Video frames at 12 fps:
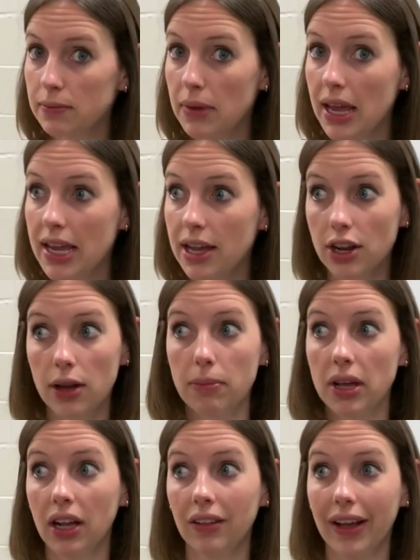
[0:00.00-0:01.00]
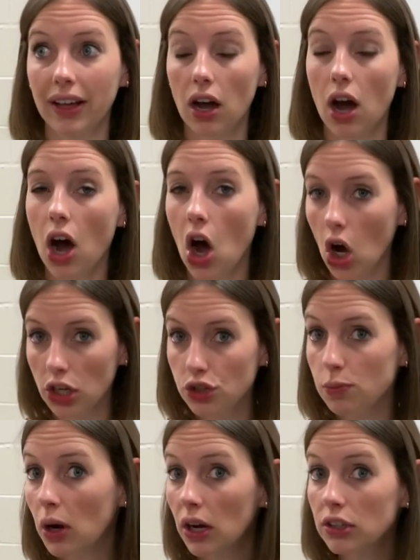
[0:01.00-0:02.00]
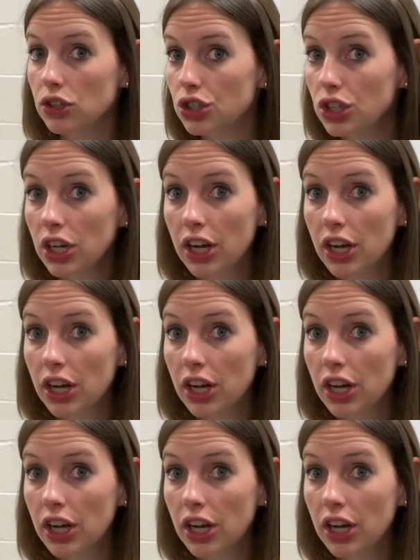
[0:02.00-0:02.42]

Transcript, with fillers: may end up being like a hodgepodge